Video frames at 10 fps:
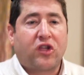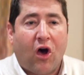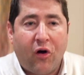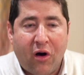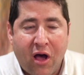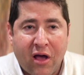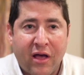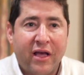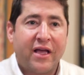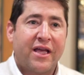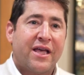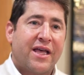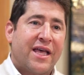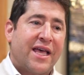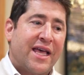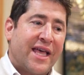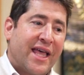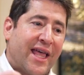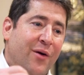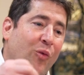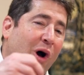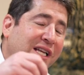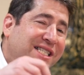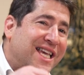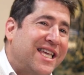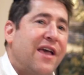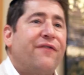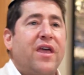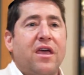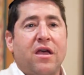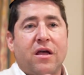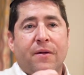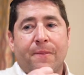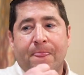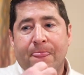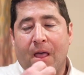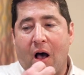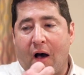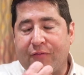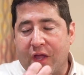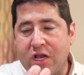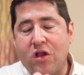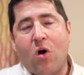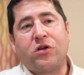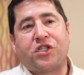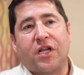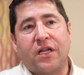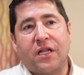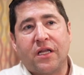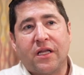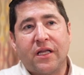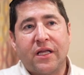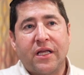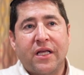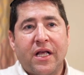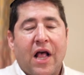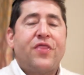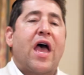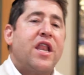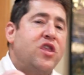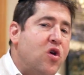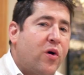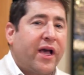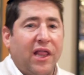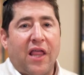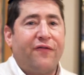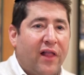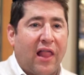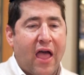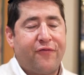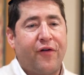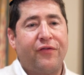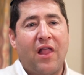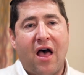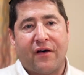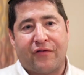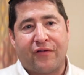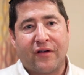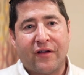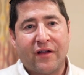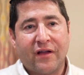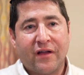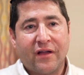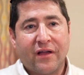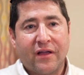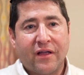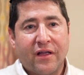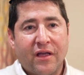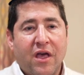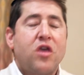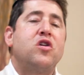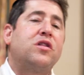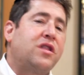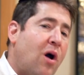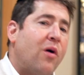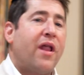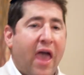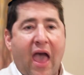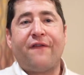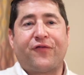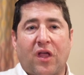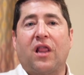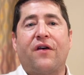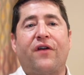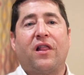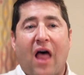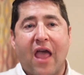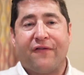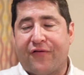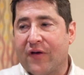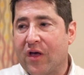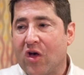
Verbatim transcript: Torah was the giving of the notion that you could live a life of love. You don't have to live a life